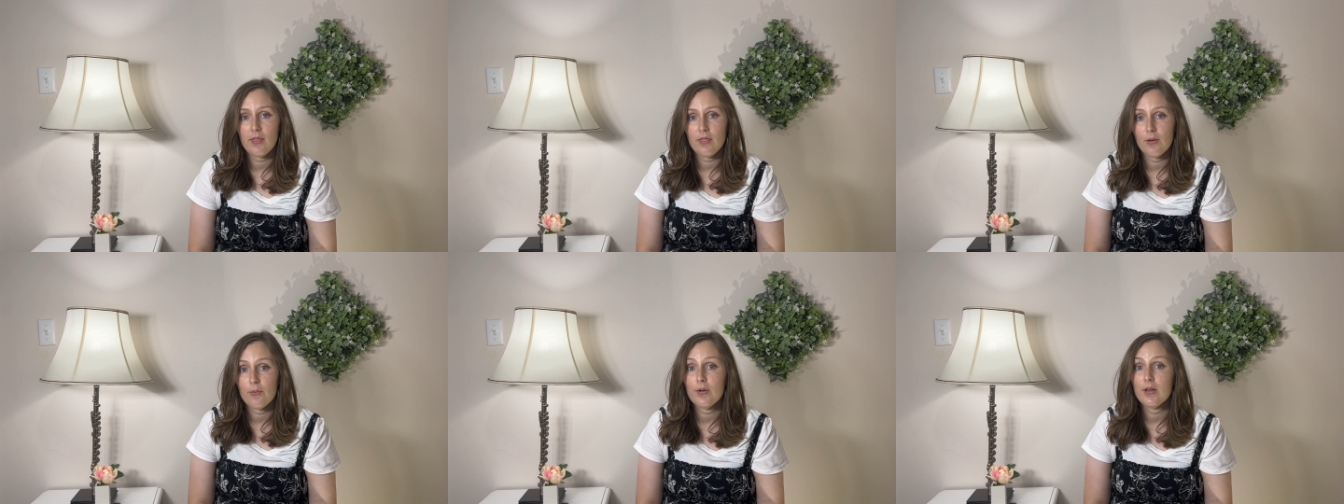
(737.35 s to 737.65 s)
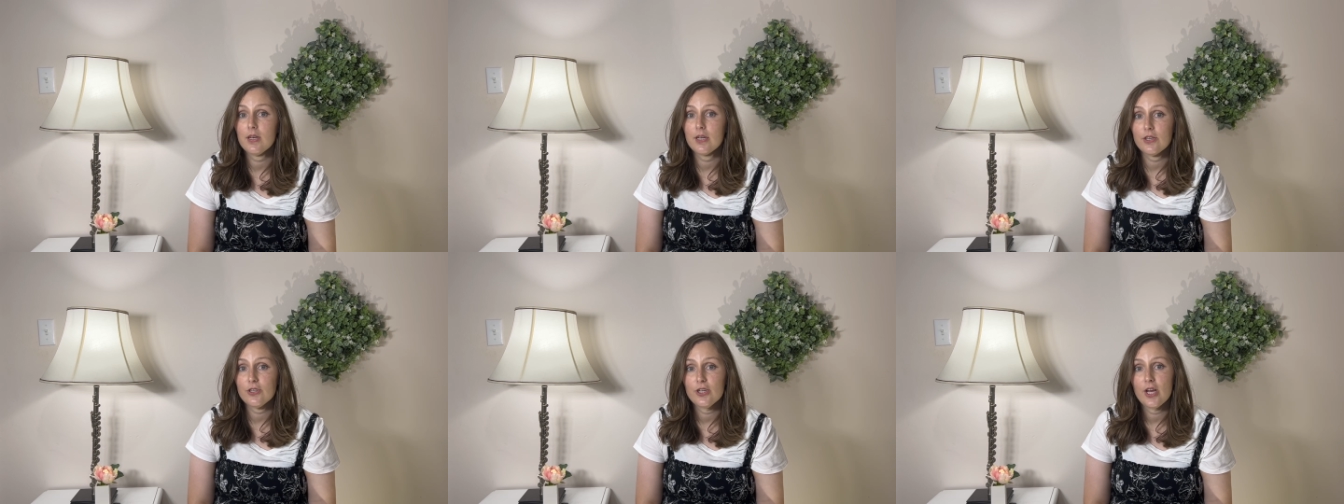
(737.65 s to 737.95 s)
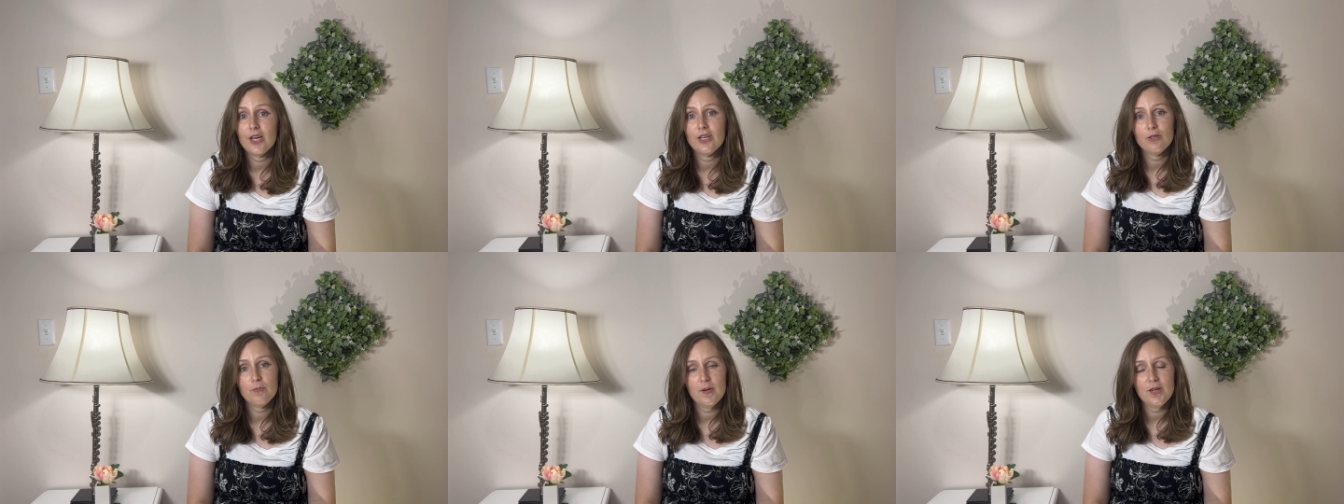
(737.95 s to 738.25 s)
that we did
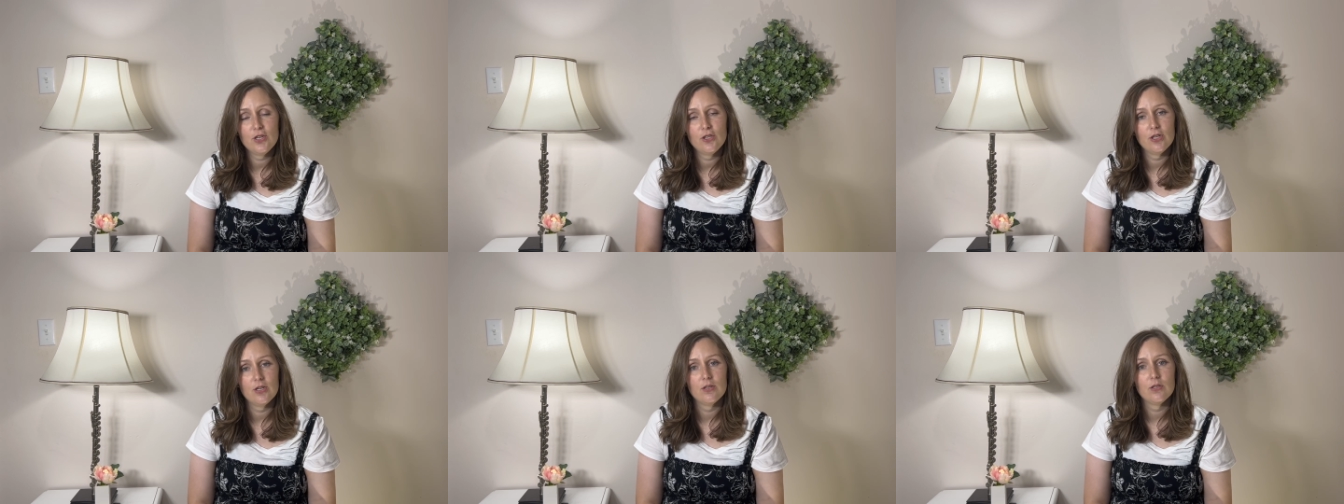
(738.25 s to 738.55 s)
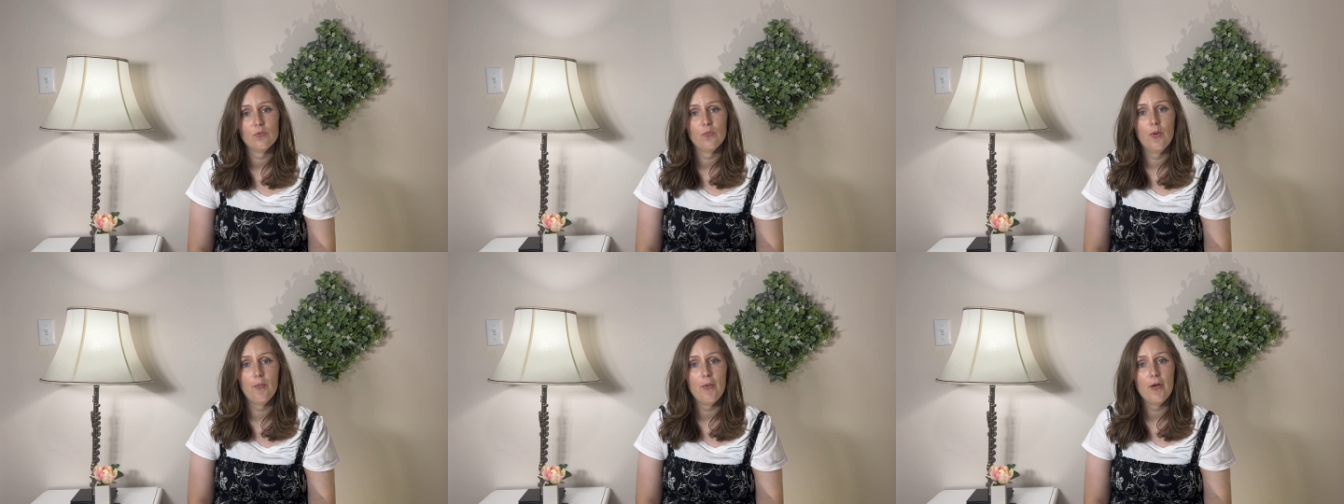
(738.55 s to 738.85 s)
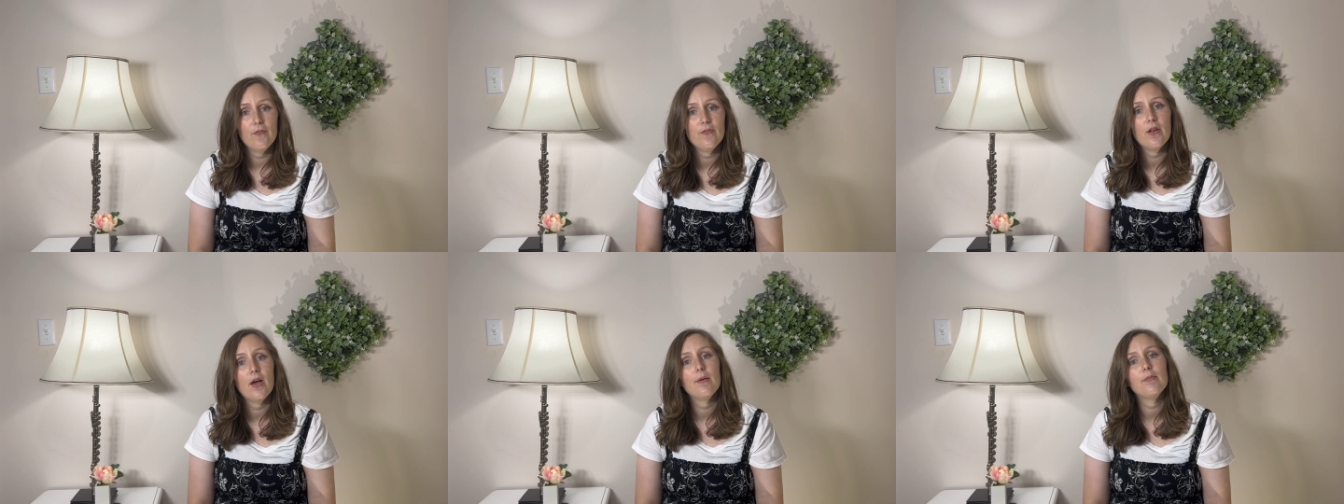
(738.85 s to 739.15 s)
change pitches. We
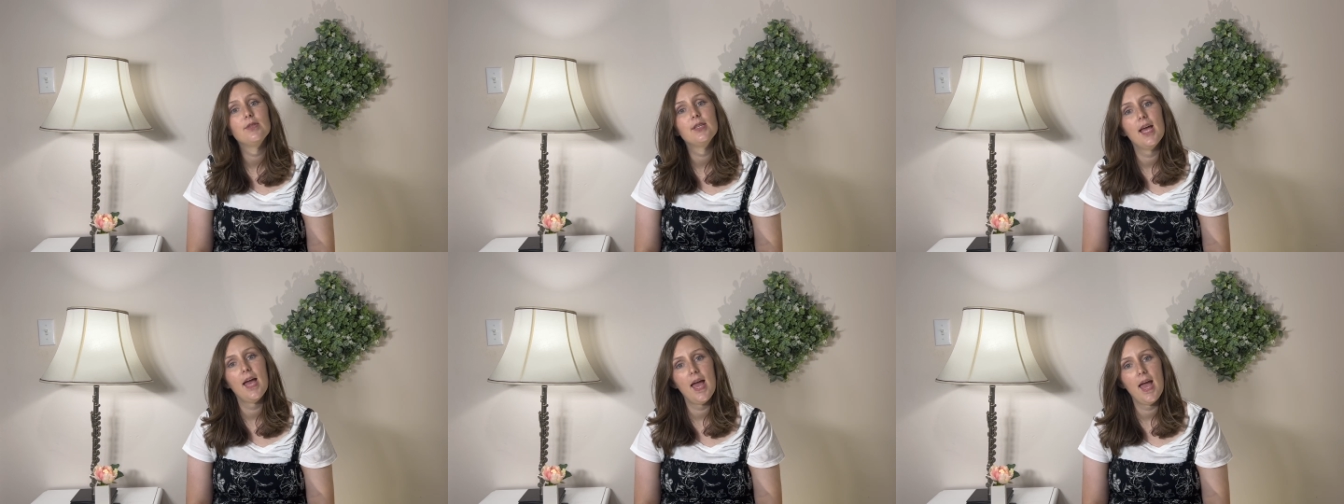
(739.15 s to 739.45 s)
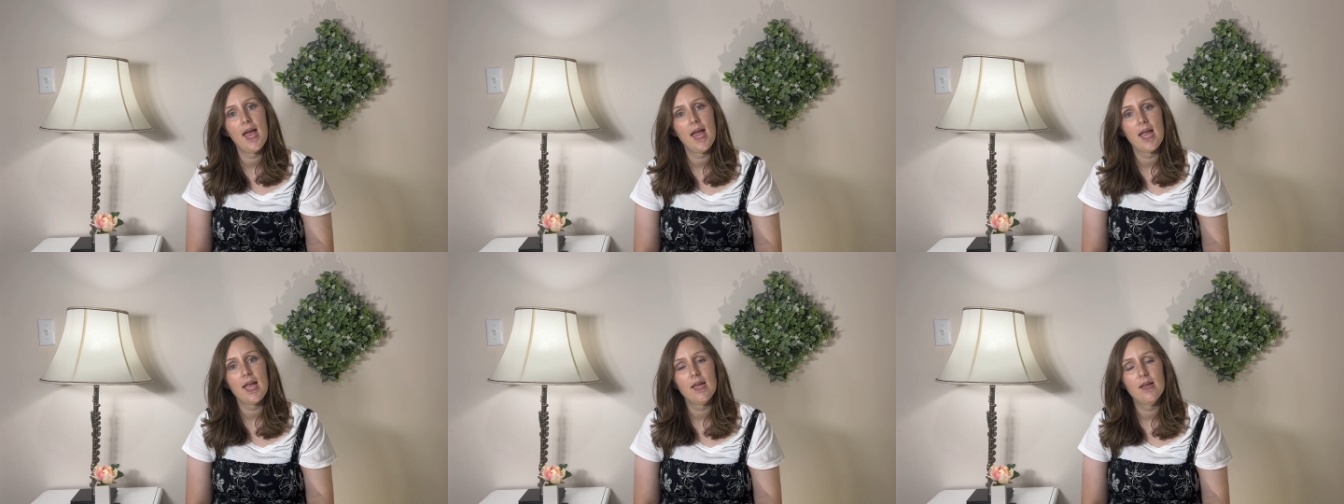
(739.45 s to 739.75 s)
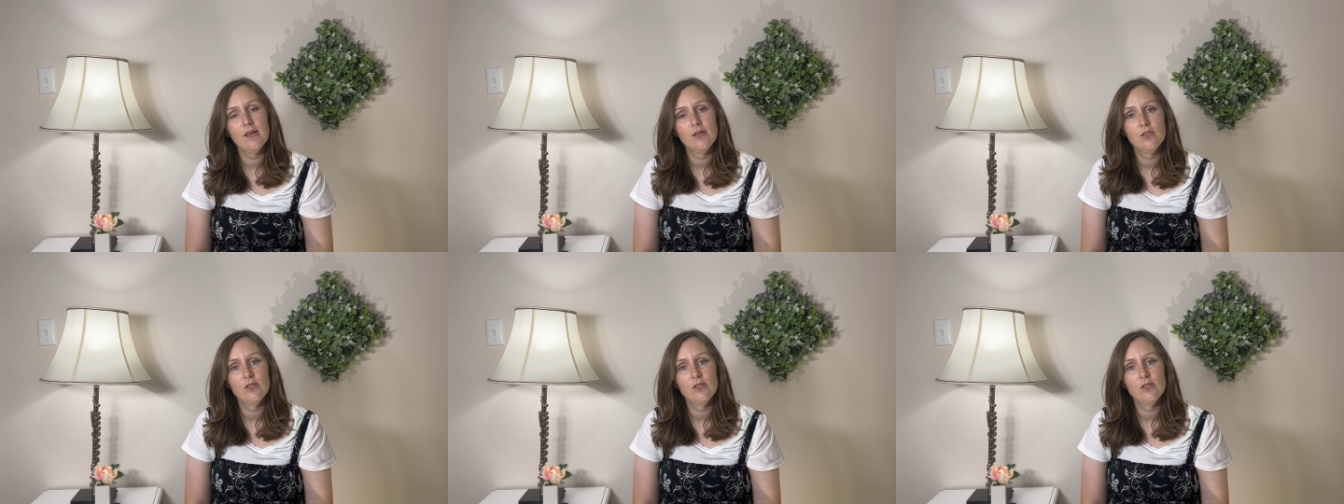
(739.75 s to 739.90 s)
moved up to A.